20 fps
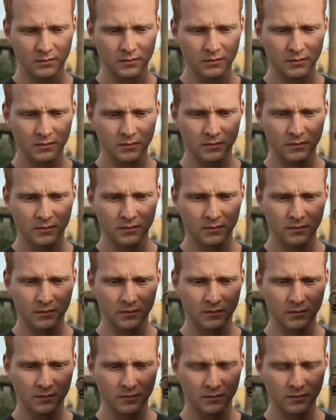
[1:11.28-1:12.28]

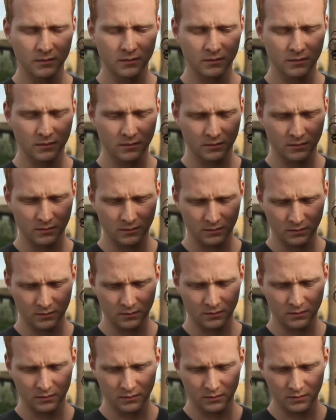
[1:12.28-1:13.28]

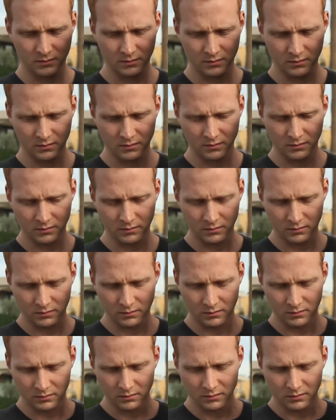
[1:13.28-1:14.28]

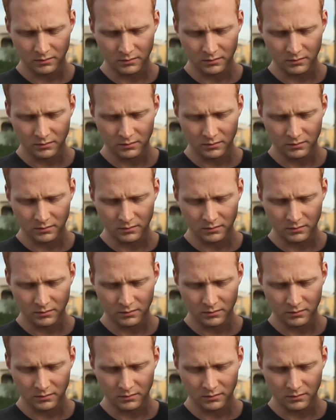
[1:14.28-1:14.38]
This person isn't speaking.